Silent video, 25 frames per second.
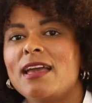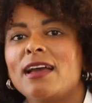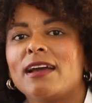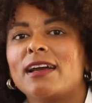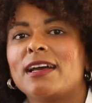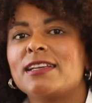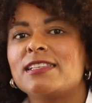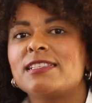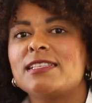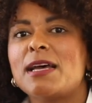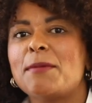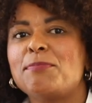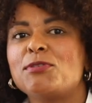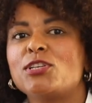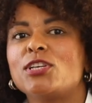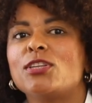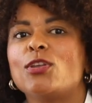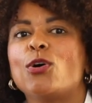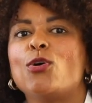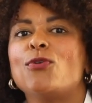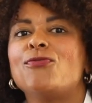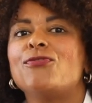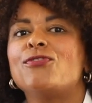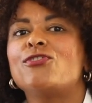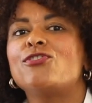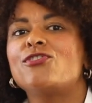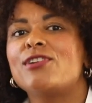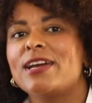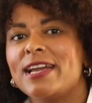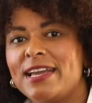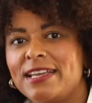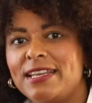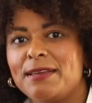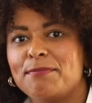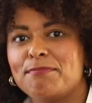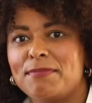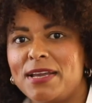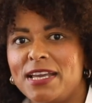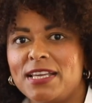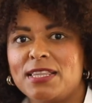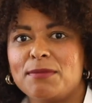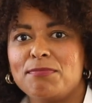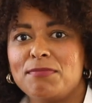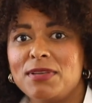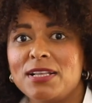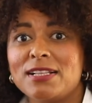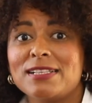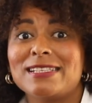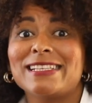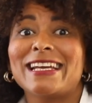Consumption of ready-made
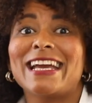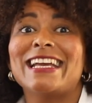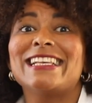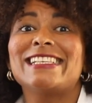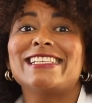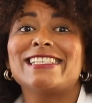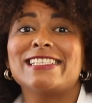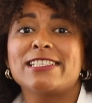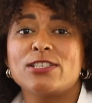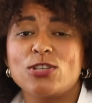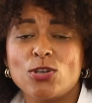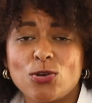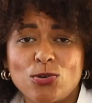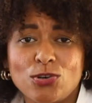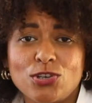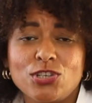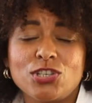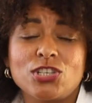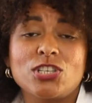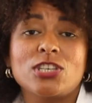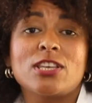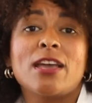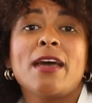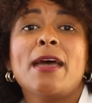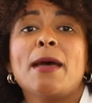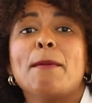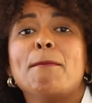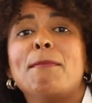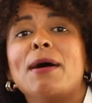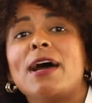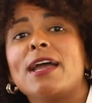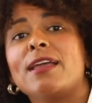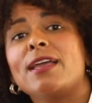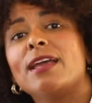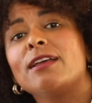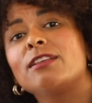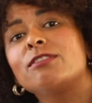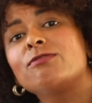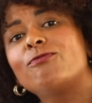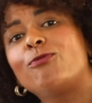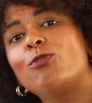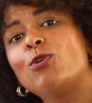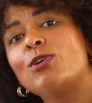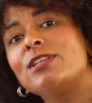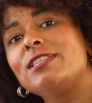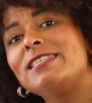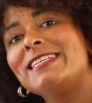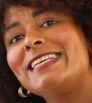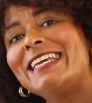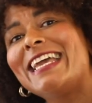meals has surged by
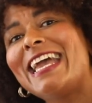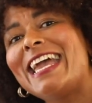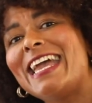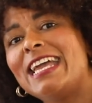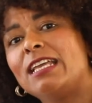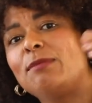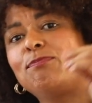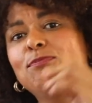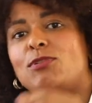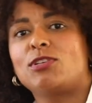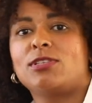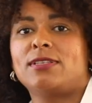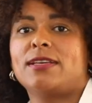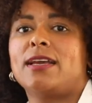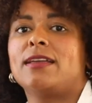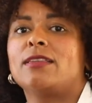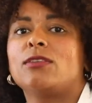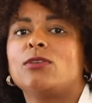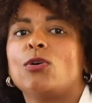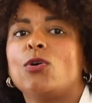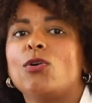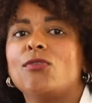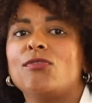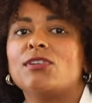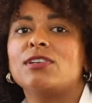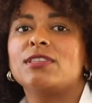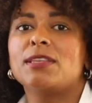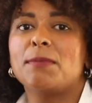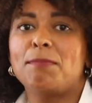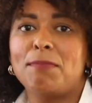48% over the